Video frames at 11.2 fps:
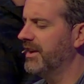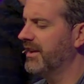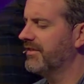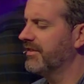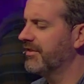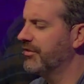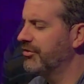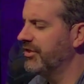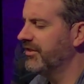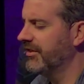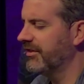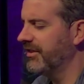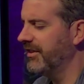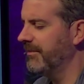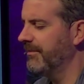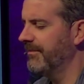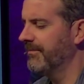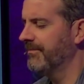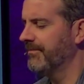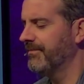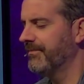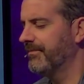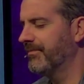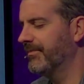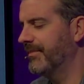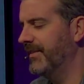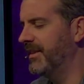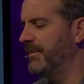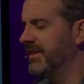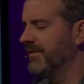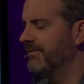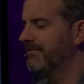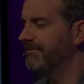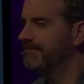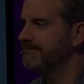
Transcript: We ask this in Jesus' name. Amen.